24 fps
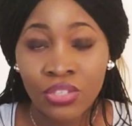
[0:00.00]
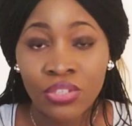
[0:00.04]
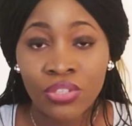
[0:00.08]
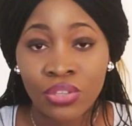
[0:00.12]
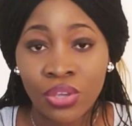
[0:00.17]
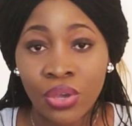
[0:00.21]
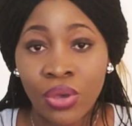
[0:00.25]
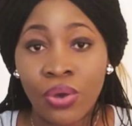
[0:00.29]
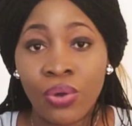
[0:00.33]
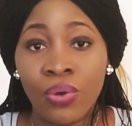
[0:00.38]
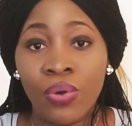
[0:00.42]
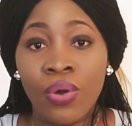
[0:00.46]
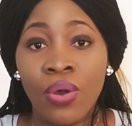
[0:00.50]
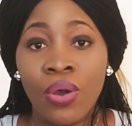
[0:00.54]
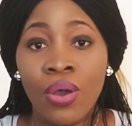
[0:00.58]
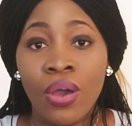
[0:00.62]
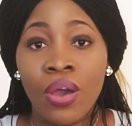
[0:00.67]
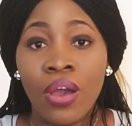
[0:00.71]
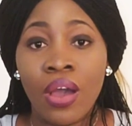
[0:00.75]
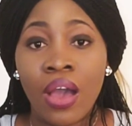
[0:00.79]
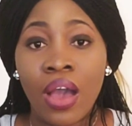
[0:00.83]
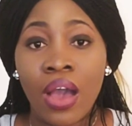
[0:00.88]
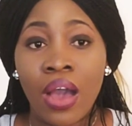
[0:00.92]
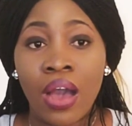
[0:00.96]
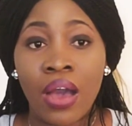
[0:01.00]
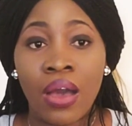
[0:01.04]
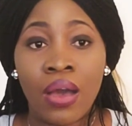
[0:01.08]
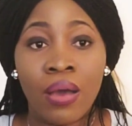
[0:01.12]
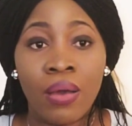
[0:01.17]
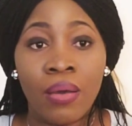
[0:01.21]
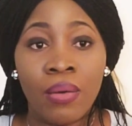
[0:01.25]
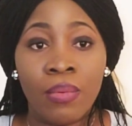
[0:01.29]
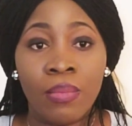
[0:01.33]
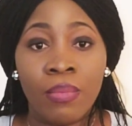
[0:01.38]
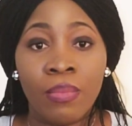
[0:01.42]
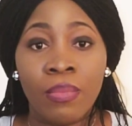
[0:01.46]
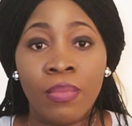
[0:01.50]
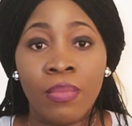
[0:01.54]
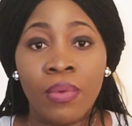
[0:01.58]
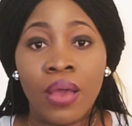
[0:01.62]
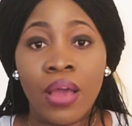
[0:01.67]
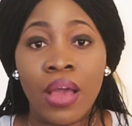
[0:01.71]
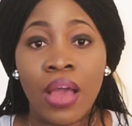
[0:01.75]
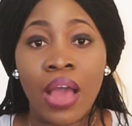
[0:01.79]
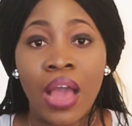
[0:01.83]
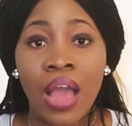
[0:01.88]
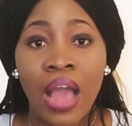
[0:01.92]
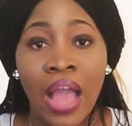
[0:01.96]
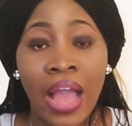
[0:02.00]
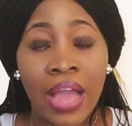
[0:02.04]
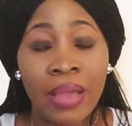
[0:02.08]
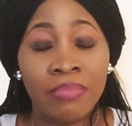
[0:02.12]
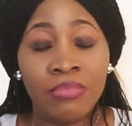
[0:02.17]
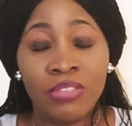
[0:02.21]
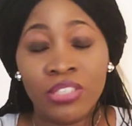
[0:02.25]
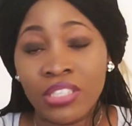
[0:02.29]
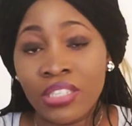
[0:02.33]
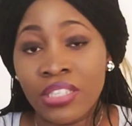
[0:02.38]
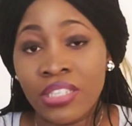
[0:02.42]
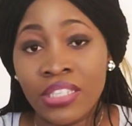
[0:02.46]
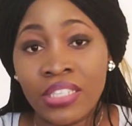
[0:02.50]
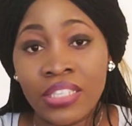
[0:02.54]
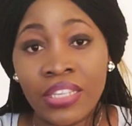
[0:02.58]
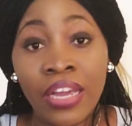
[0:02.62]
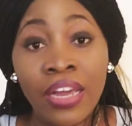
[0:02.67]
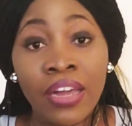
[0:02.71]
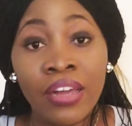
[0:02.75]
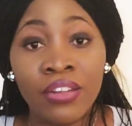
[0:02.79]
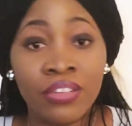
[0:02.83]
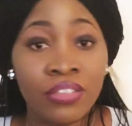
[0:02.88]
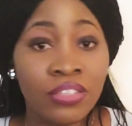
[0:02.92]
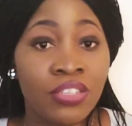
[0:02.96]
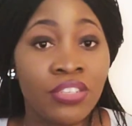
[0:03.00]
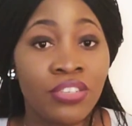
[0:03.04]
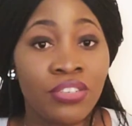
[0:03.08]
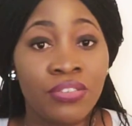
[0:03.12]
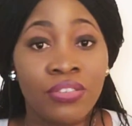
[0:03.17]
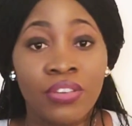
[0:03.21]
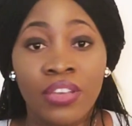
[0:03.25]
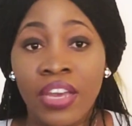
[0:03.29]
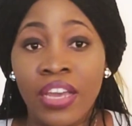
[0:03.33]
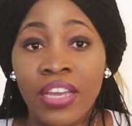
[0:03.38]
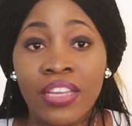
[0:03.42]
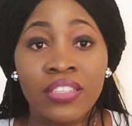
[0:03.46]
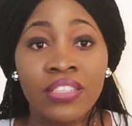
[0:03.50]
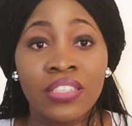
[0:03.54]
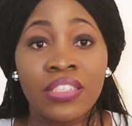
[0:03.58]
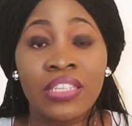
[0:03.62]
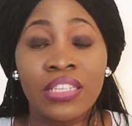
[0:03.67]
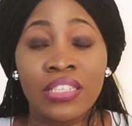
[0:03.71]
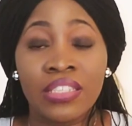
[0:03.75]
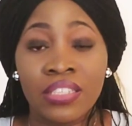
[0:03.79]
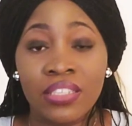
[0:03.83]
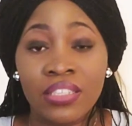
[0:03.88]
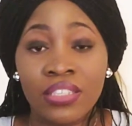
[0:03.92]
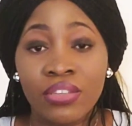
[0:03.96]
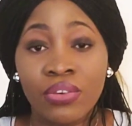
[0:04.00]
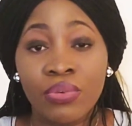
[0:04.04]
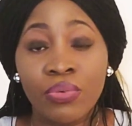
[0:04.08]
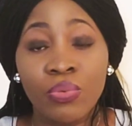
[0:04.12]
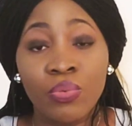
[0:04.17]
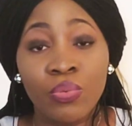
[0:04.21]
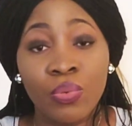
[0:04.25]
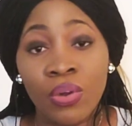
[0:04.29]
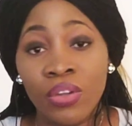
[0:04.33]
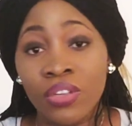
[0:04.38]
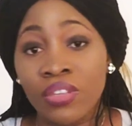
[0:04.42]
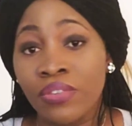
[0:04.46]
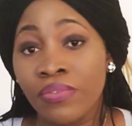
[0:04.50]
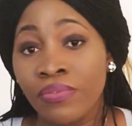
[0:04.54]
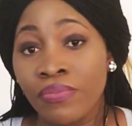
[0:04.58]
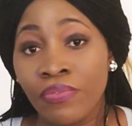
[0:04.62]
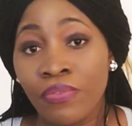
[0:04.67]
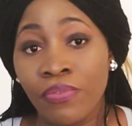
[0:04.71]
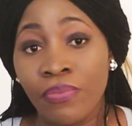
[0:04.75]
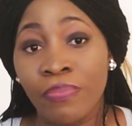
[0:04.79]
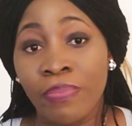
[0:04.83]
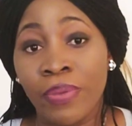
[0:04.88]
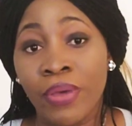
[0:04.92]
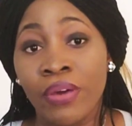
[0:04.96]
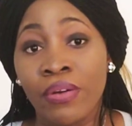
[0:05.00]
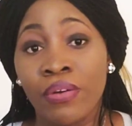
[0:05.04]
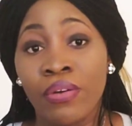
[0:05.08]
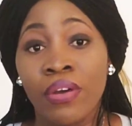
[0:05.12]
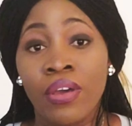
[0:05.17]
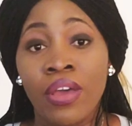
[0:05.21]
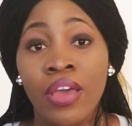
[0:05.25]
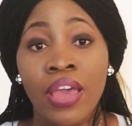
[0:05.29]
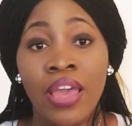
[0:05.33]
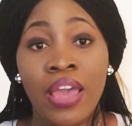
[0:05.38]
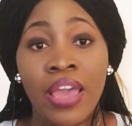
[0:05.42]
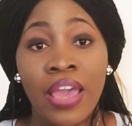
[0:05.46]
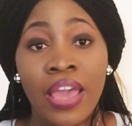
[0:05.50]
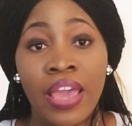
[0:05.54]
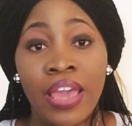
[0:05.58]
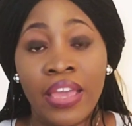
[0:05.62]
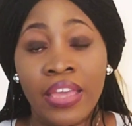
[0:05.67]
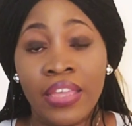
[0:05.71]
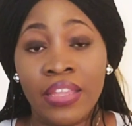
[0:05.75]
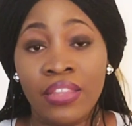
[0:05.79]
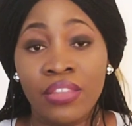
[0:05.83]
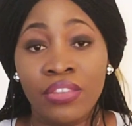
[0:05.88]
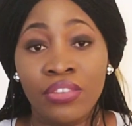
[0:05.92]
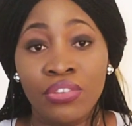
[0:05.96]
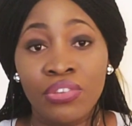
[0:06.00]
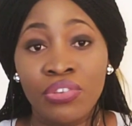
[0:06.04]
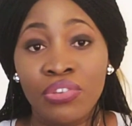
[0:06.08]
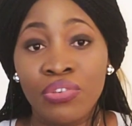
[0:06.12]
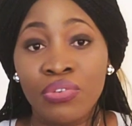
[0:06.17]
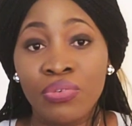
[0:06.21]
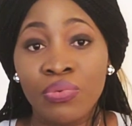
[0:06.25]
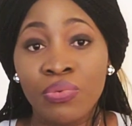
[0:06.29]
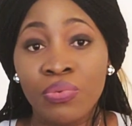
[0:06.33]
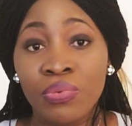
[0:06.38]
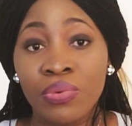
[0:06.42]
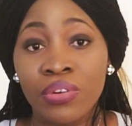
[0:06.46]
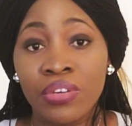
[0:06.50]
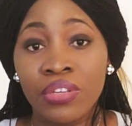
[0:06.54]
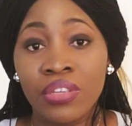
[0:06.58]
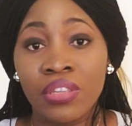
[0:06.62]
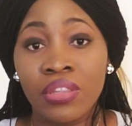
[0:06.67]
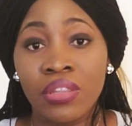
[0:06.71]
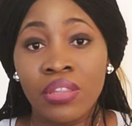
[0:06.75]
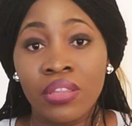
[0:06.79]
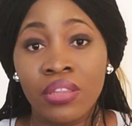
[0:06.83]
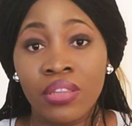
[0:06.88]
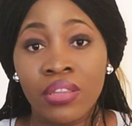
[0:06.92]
So I'm just telling you guys, this is a wonderful belt, and you would,